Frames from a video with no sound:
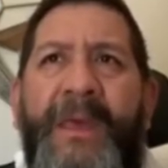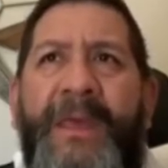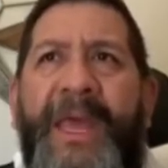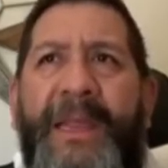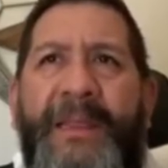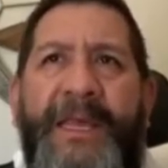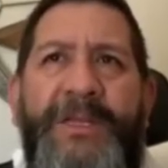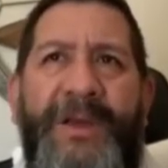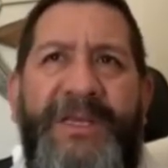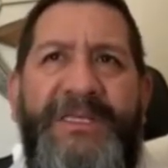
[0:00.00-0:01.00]
can
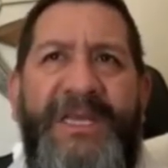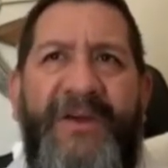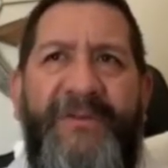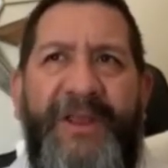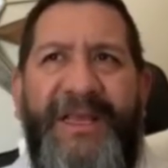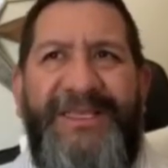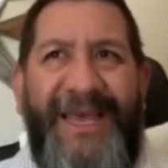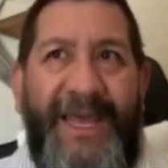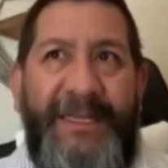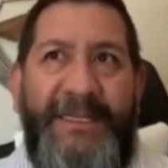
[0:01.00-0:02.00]
lead to a discovery that
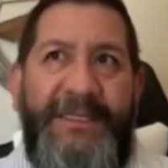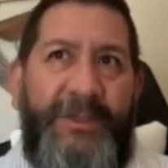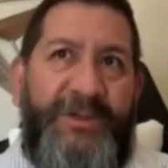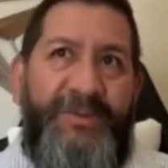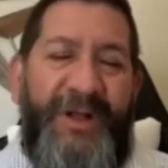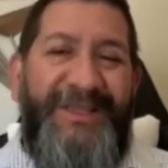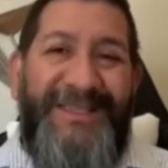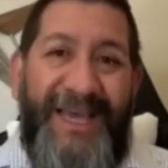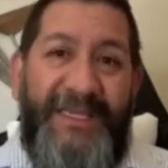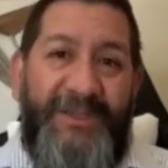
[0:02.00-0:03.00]
scientists or a small
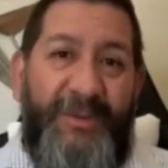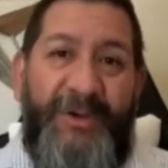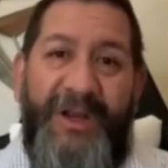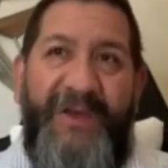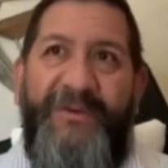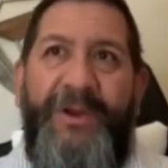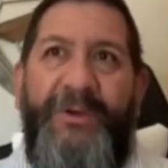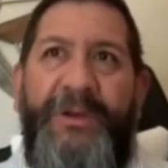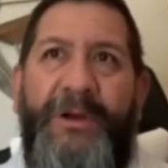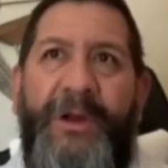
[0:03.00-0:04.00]
science group could never
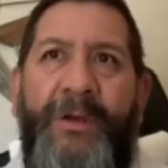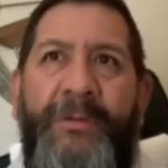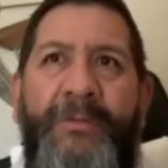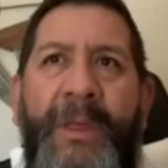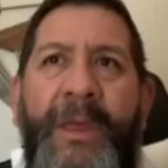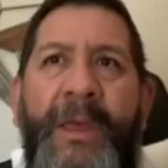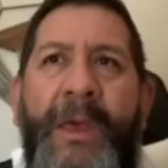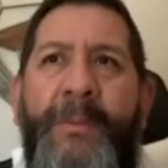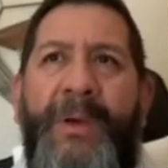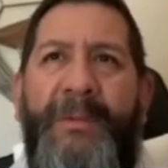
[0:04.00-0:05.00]
do on their own.
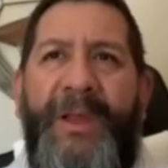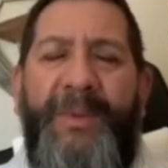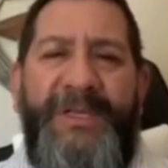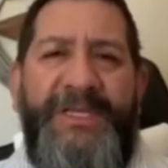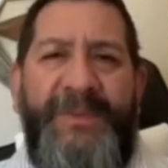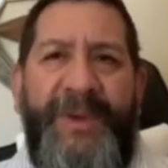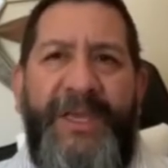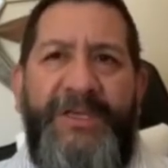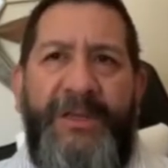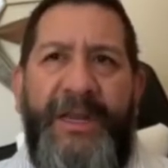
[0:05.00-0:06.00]
Public
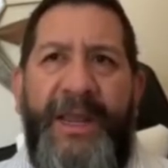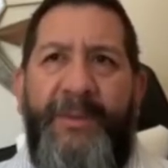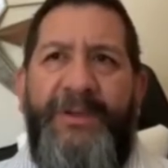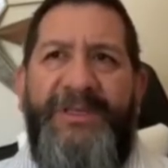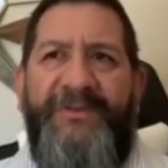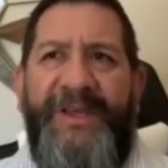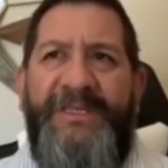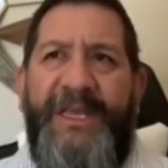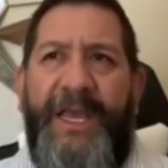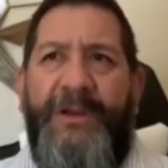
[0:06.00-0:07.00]
participation enables
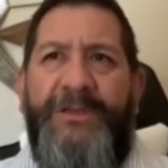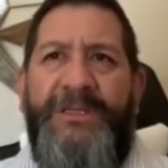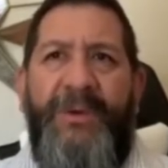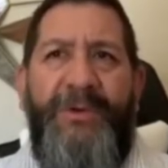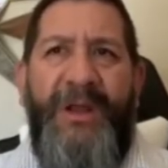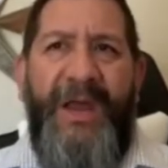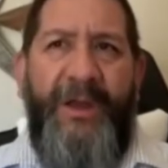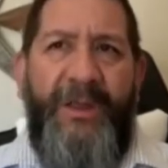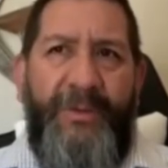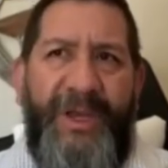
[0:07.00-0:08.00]
investigators that would not
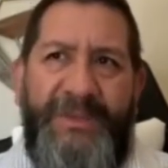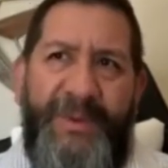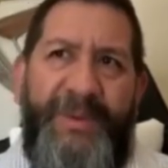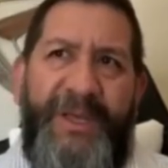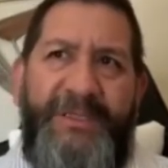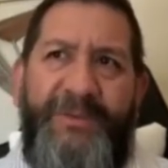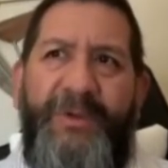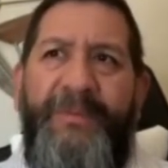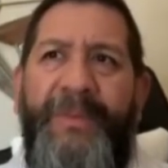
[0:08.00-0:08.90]
otherwise be possible.